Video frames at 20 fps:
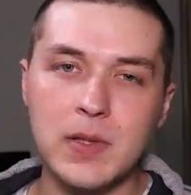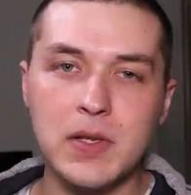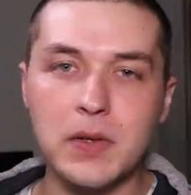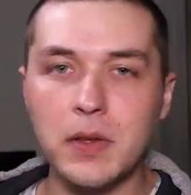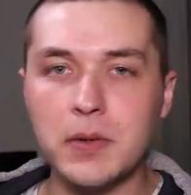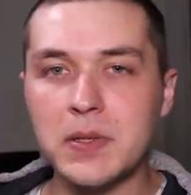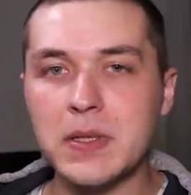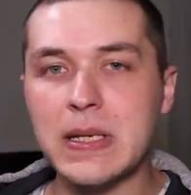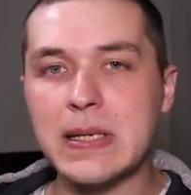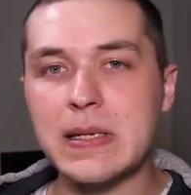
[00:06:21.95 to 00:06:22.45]
So
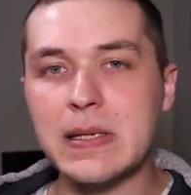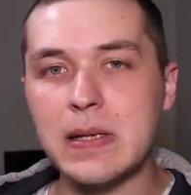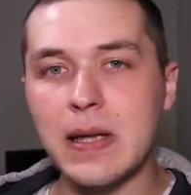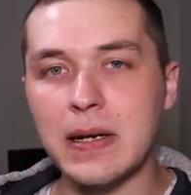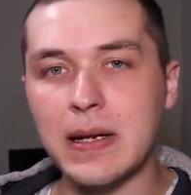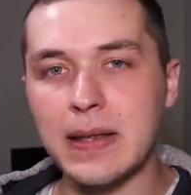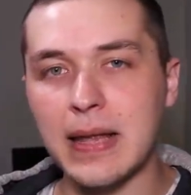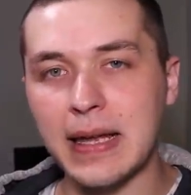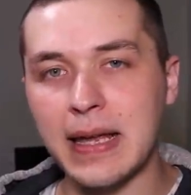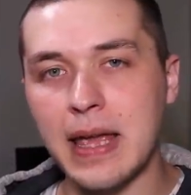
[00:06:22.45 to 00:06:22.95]
there's this
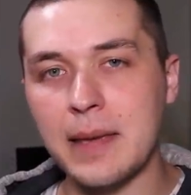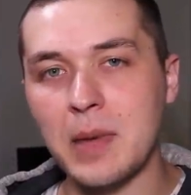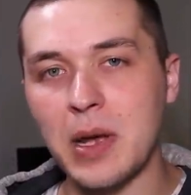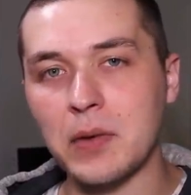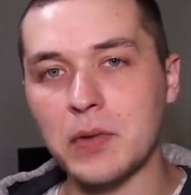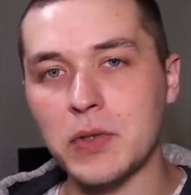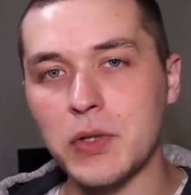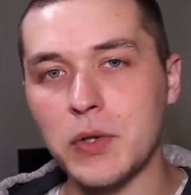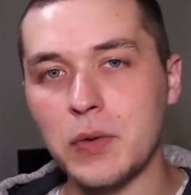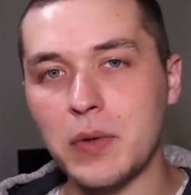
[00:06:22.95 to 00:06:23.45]
study that came
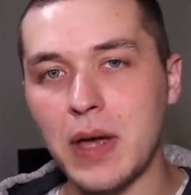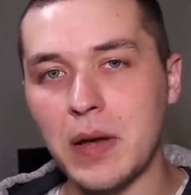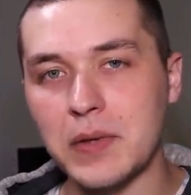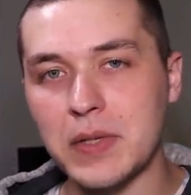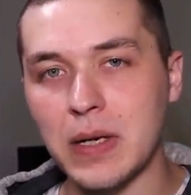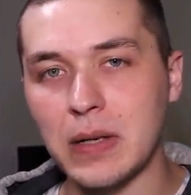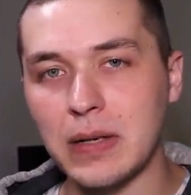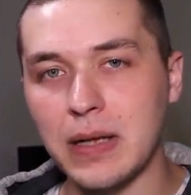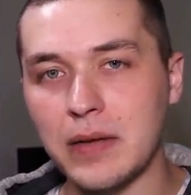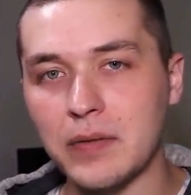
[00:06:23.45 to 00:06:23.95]
out in
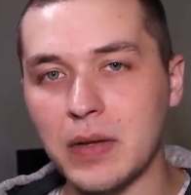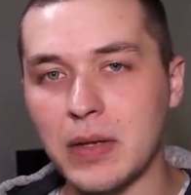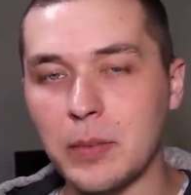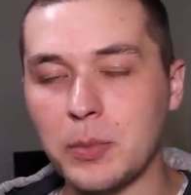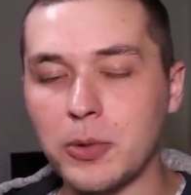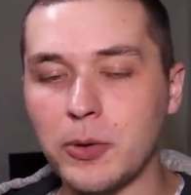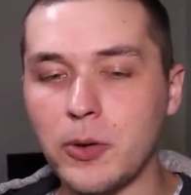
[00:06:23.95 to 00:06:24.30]
2011 that